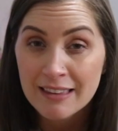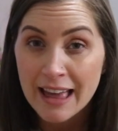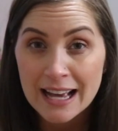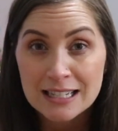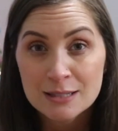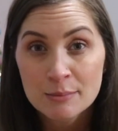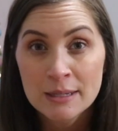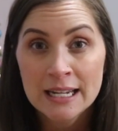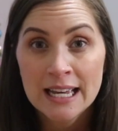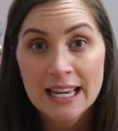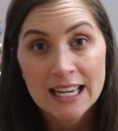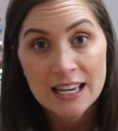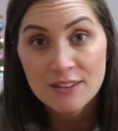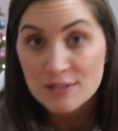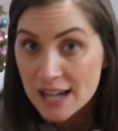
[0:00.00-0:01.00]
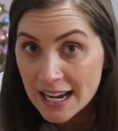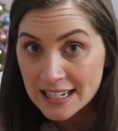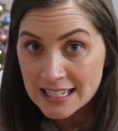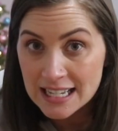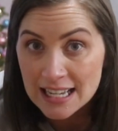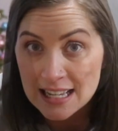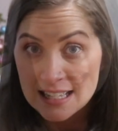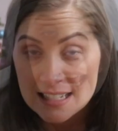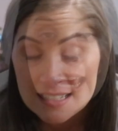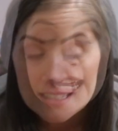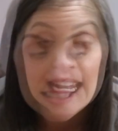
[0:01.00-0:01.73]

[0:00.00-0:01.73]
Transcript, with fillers: last minute gift ideas,